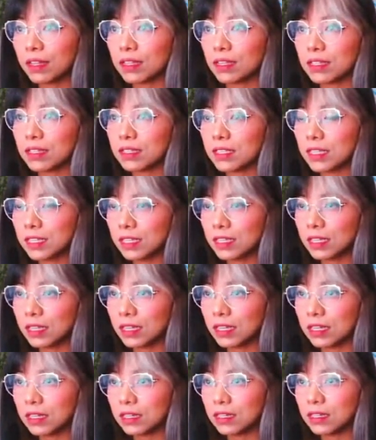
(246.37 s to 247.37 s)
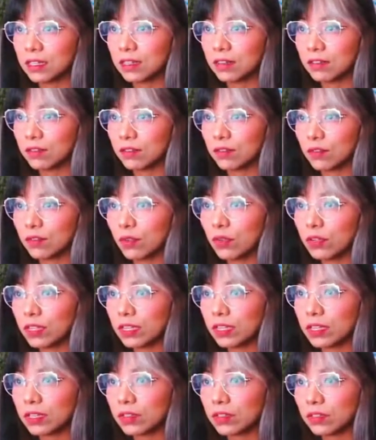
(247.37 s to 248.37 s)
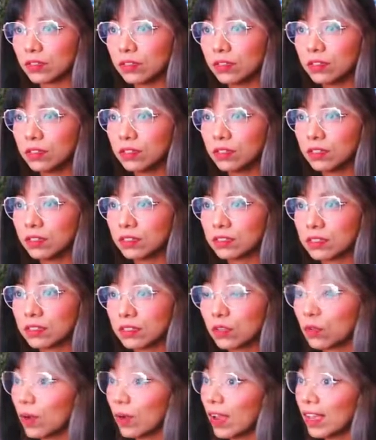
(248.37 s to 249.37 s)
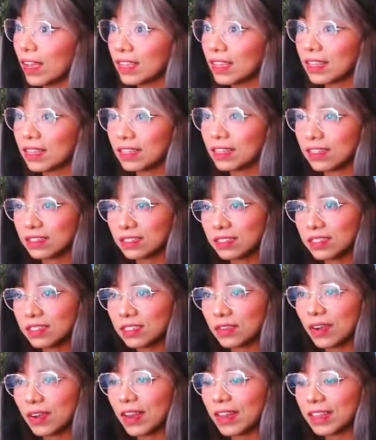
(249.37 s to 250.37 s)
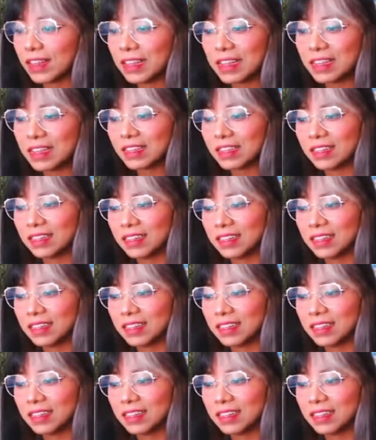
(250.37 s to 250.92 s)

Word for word: Hatenna, Full Heal, Scraggy, there's the Scraggy,